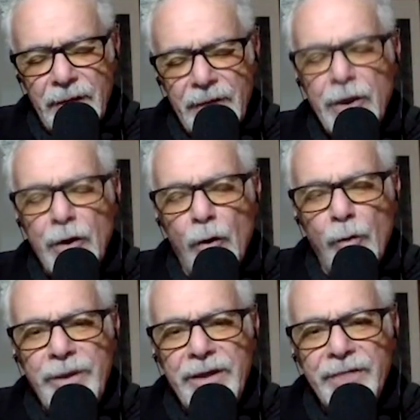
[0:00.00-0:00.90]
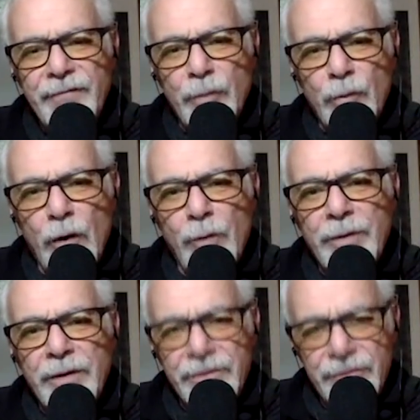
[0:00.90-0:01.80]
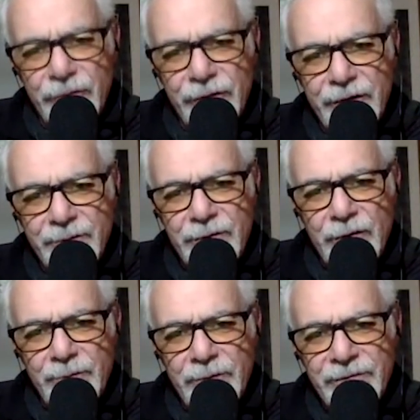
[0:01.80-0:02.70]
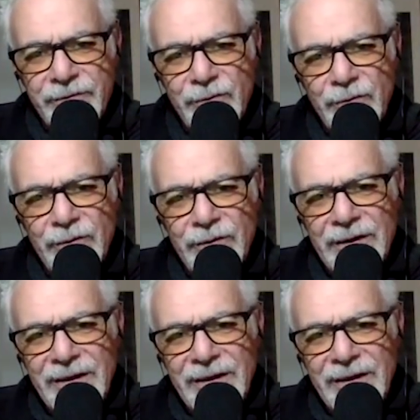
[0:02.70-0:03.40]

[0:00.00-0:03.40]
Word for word: the opening of Naropa Chogyam Trungpa School